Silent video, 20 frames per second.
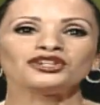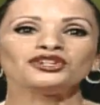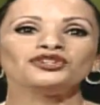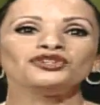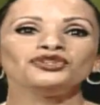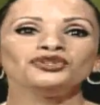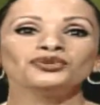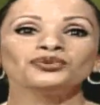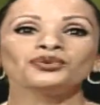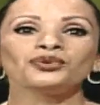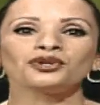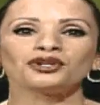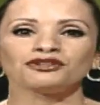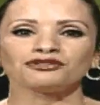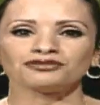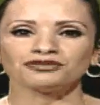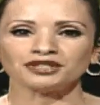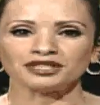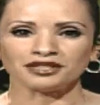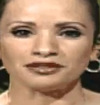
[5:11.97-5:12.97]
your
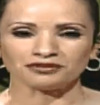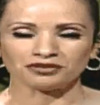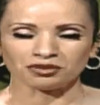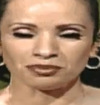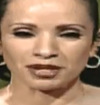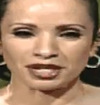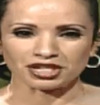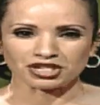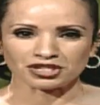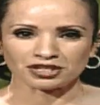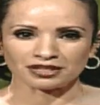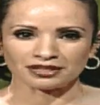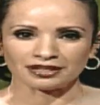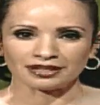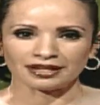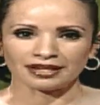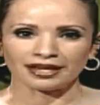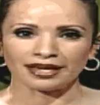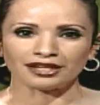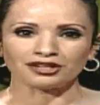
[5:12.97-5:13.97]
free information
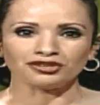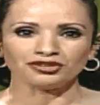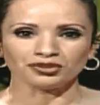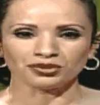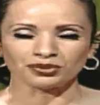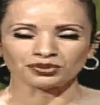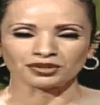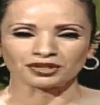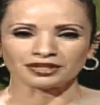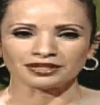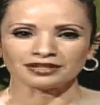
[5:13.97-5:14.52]
and your